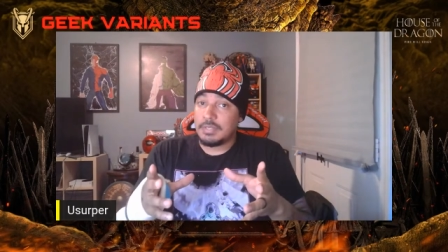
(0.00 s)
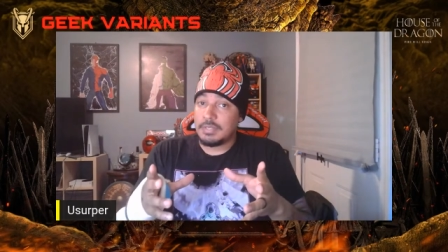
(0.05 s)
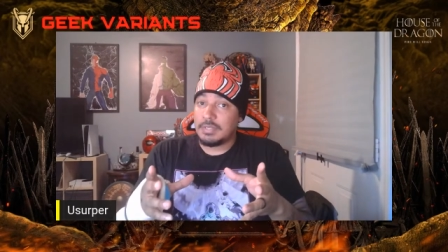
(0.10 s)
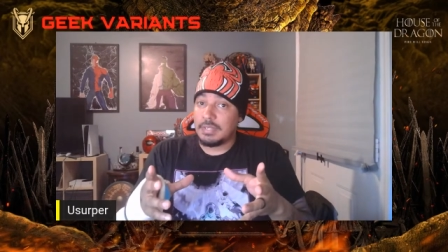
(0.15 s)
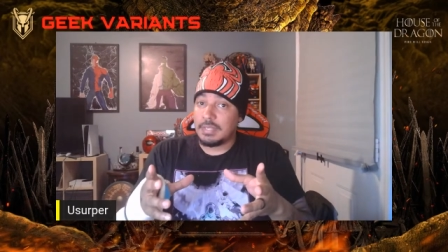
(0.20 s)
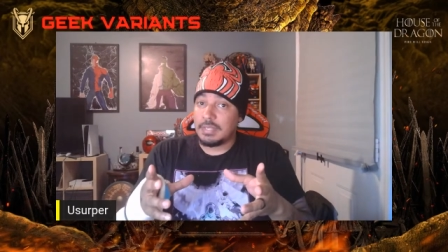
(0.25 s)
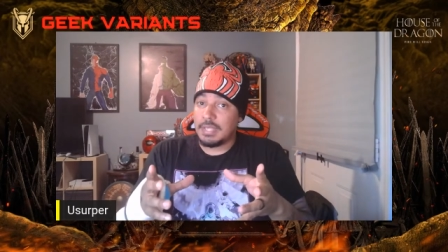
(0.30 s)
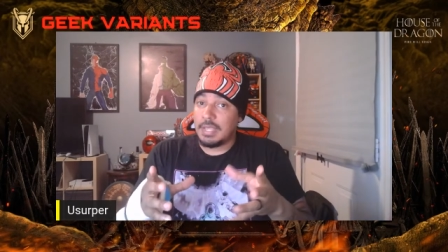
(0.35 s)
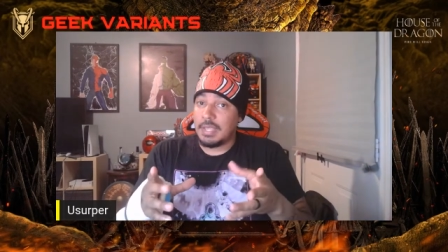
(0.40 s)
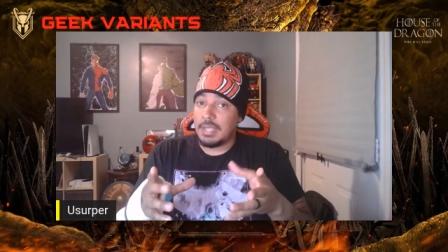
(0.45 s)

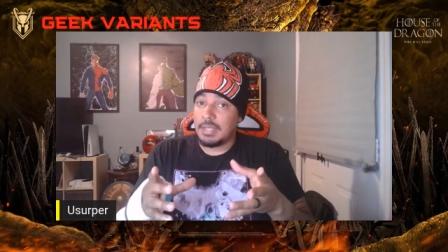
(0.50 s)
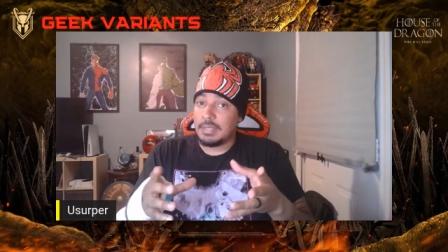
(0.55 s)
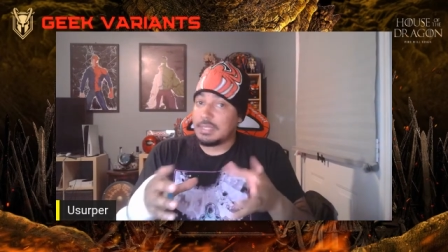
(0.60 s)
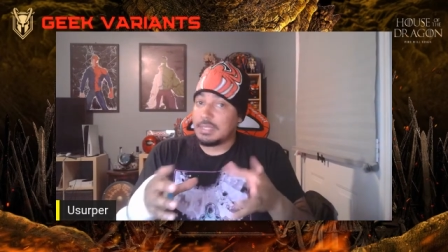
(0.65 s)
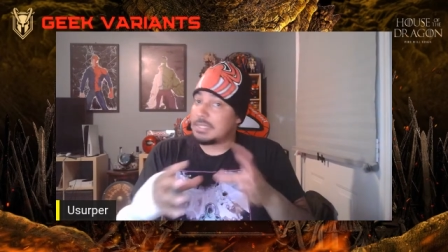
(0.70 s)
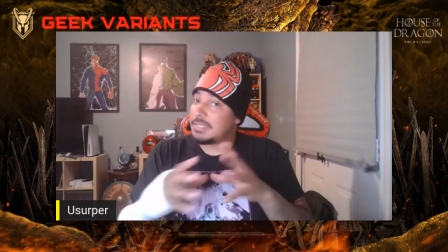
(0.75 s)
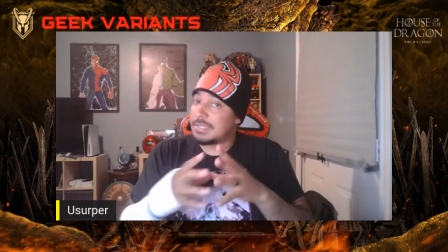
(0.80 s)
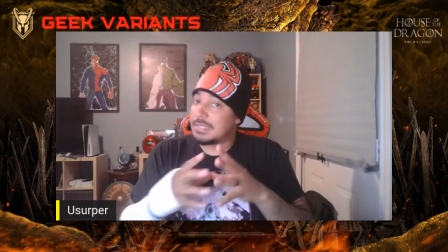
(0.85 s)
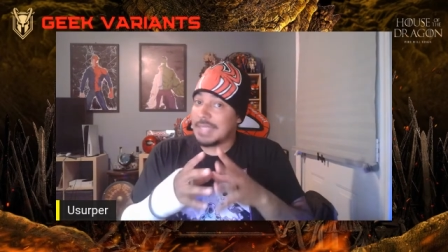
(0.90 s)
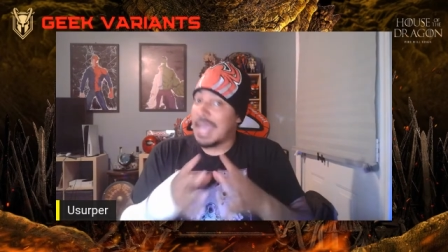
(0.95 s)
so that
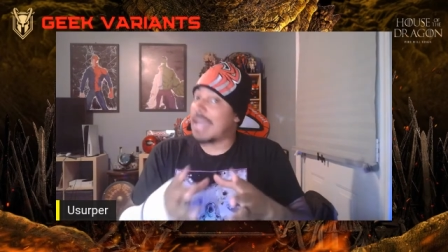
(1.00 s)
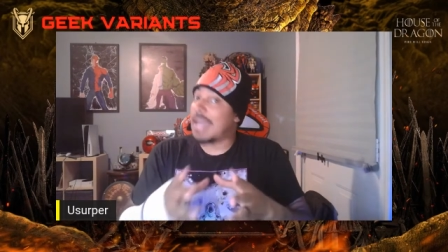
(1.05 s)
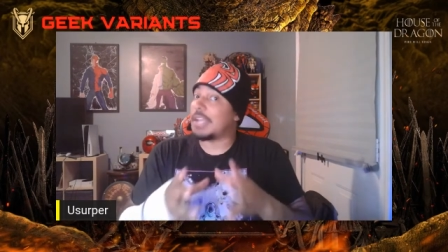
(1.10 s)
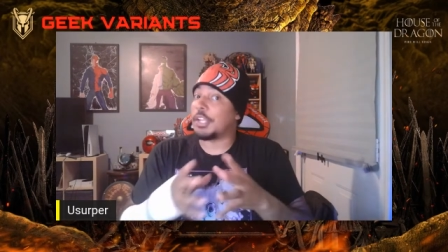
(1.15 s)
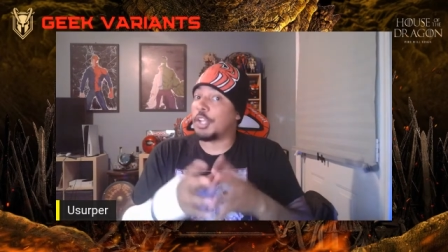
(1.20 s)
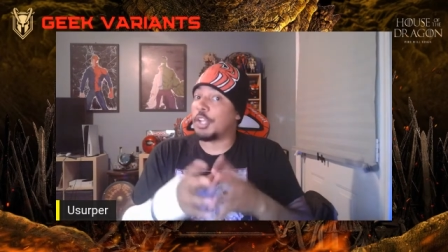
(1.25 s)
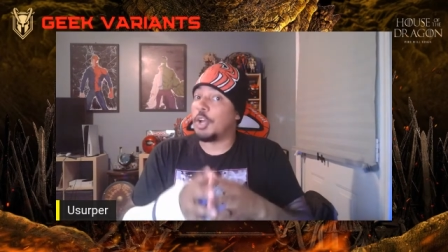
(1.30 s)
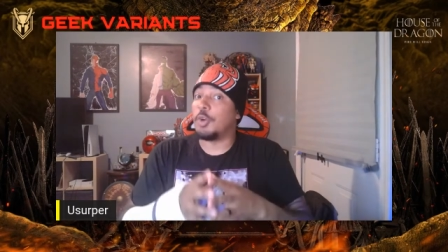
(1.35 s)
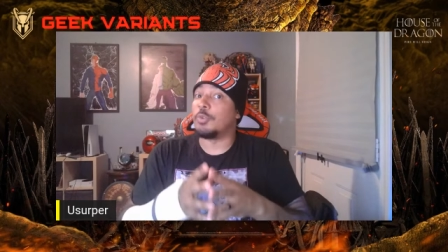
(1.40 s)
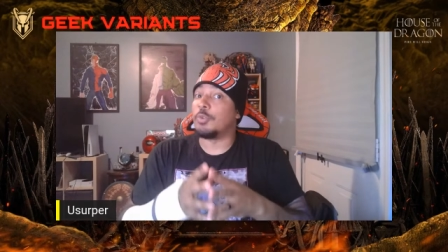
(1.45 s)
this has got to
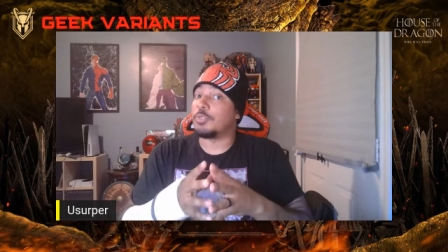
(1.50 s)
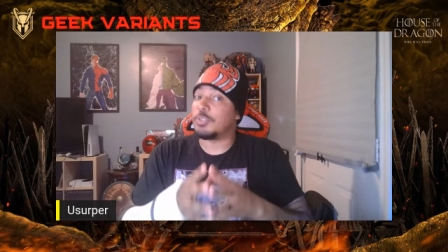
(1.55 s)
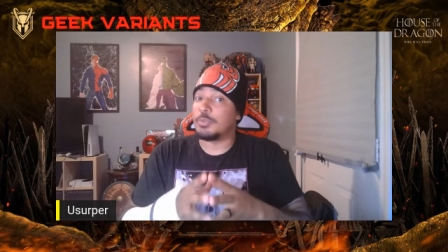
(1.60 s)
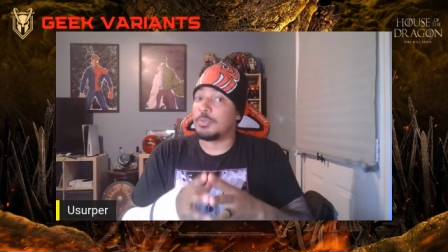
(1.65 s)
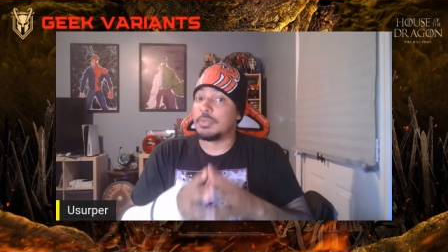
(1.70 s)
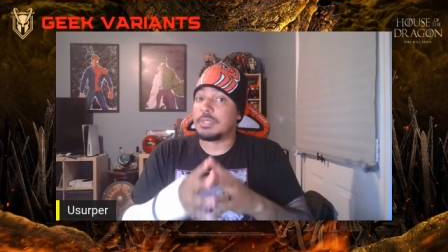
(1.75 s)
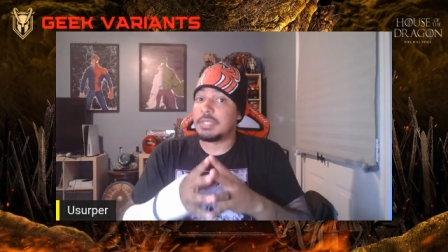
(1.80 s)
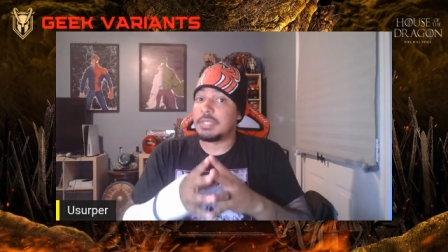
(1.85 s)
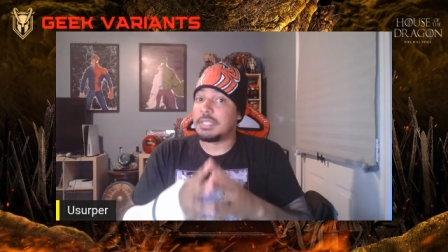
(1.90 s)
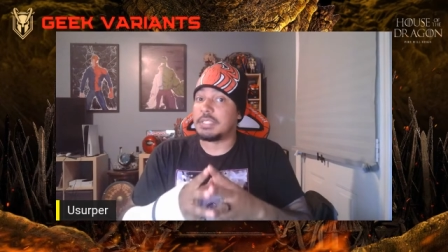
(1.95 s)
go to
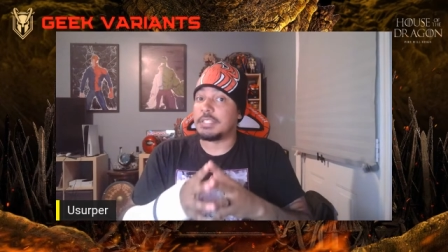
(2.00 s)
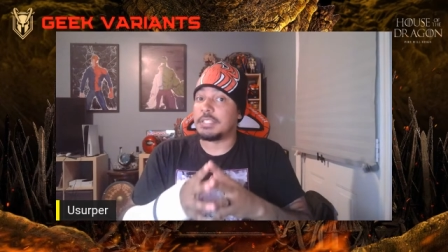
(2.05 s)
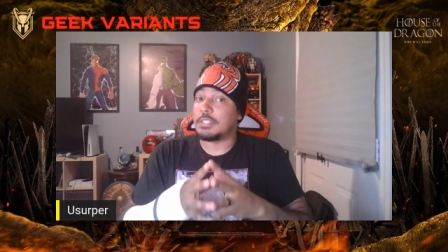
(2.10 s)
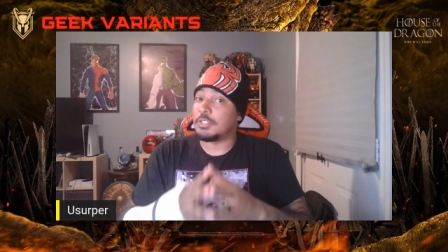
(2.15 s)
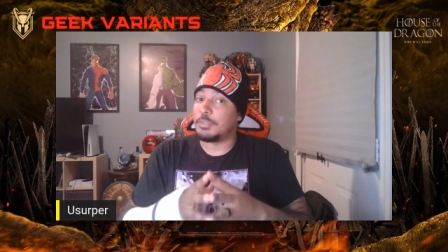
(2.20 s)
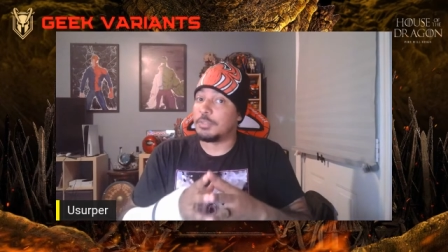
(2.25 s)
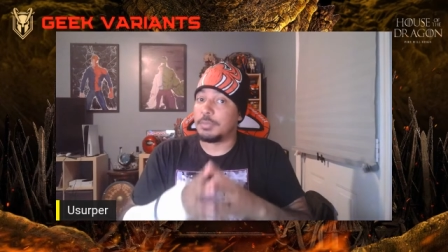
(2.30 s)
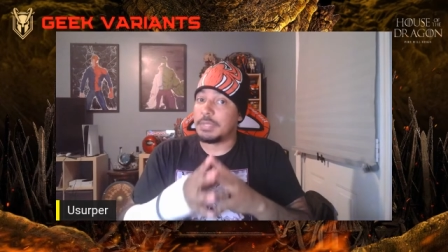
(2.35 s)
a season two,